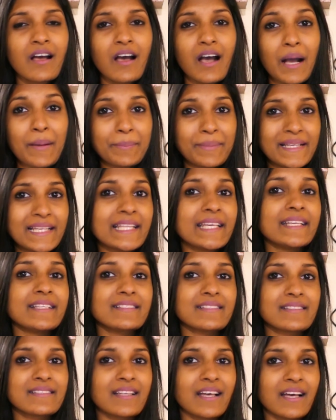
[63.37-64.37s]
a
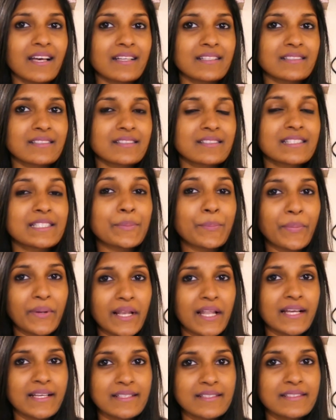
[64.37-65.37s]
place that
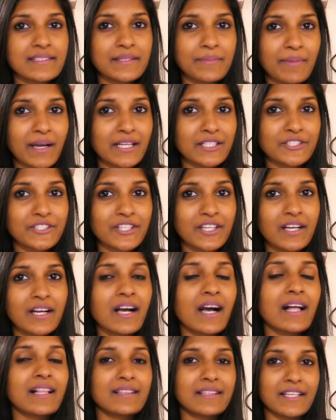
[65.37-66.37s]
supplies the matcha,
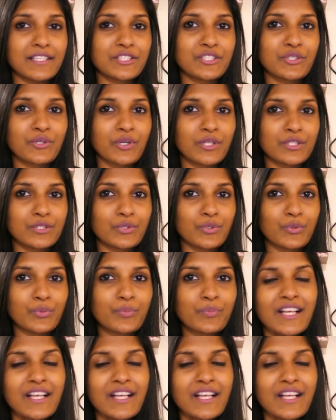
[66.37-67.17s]
I'll let you all know.